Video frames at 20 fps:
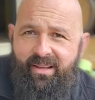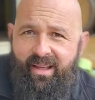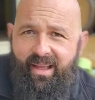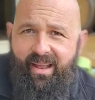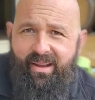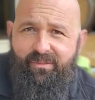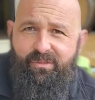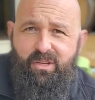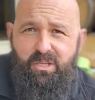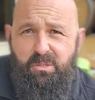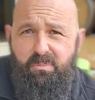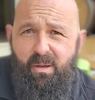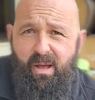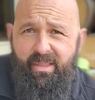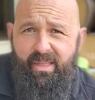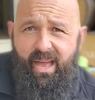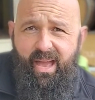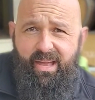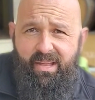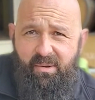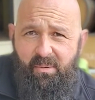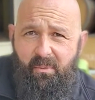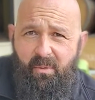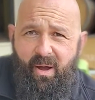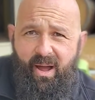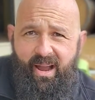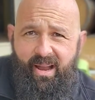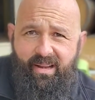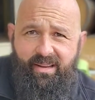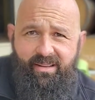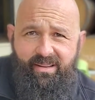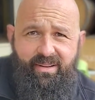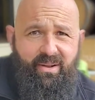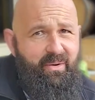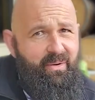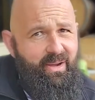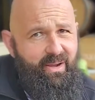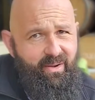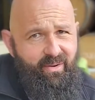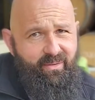And if you smell that in a wine, you
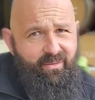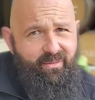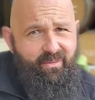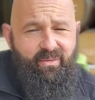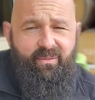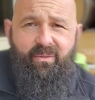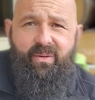go, oh,